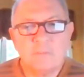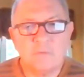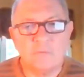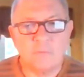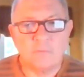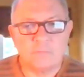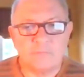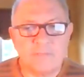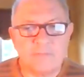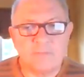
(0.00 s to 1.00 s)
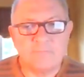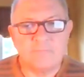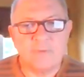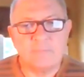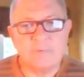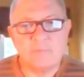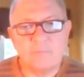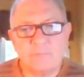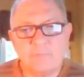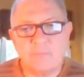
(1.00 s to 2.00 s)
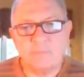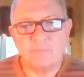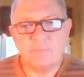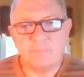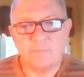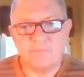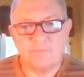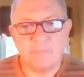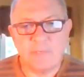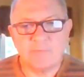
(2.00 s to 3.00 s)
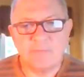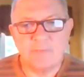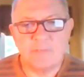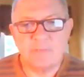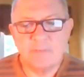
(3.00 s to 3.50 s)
who will reside there for 5 years. That was what his email said.